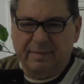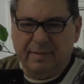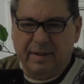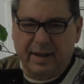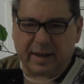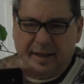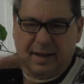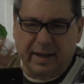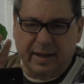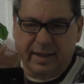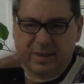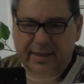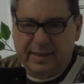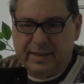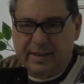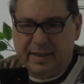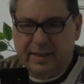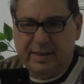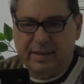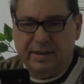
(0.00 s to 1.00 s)
hi
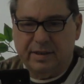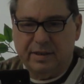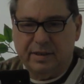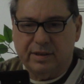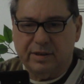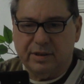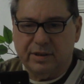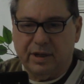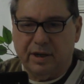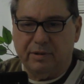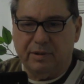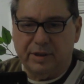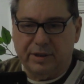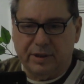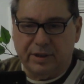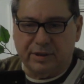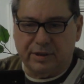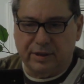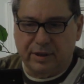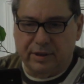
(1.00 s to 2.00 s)
guys. Sorry it
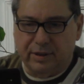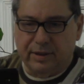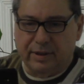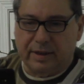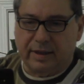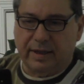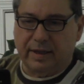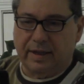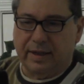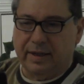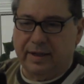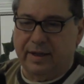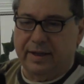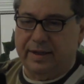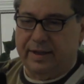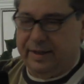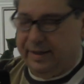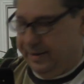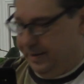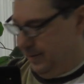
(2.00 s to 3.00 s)
took so long to get
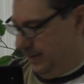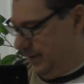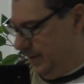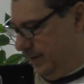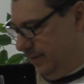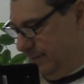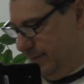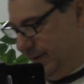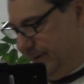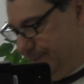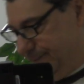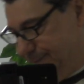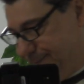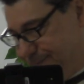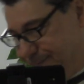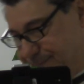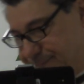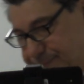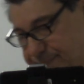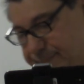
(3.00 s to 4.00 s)
on. All right.
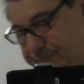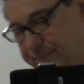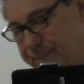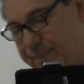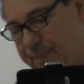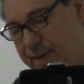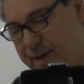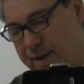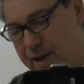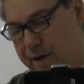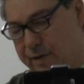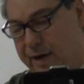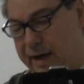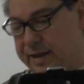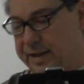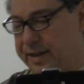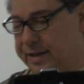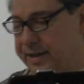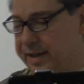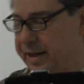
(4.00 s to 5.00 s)
All
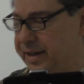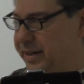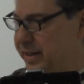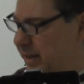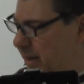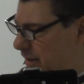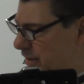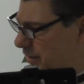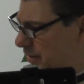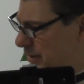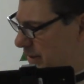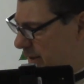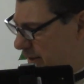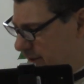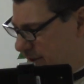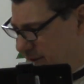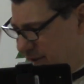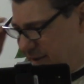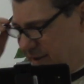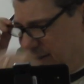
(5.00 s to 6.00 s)
right, and then the other
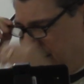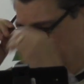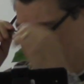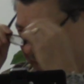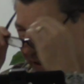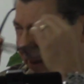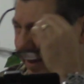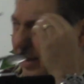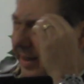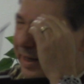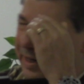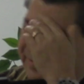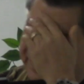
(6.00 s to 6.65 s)
thing, I